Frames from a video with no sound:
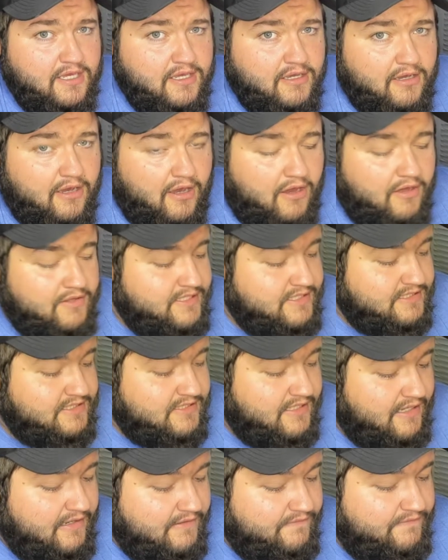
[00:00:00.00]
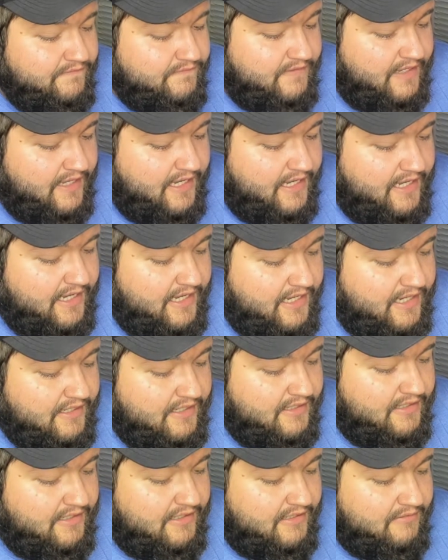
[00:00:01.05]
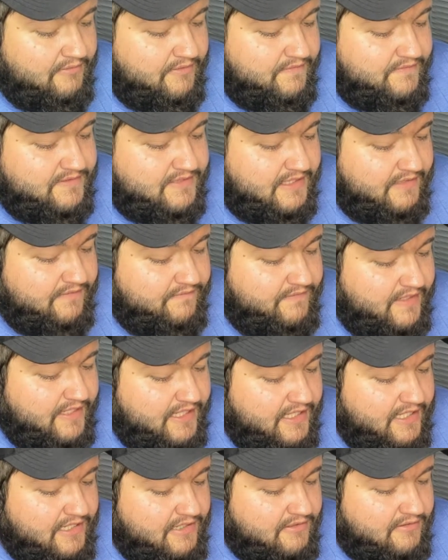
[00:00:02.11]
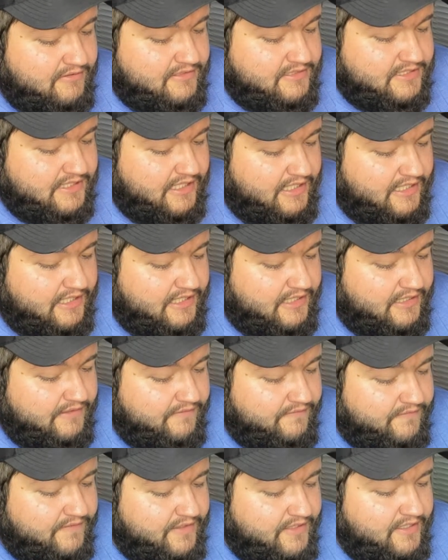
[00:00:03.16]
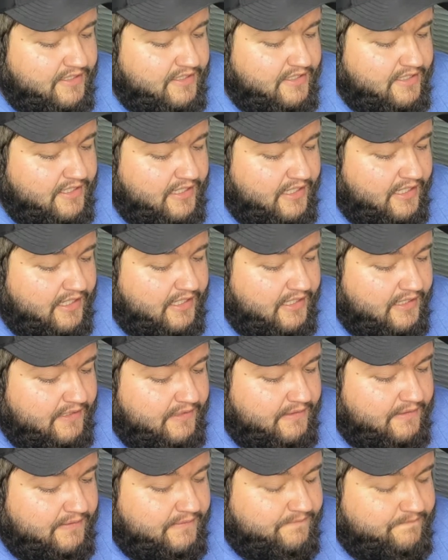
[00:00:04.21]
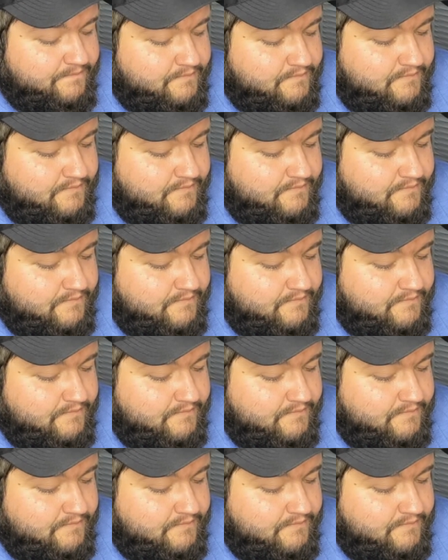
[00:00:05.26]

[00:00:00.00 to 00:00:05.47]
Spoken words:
all this stuff. And we've seen videos of um,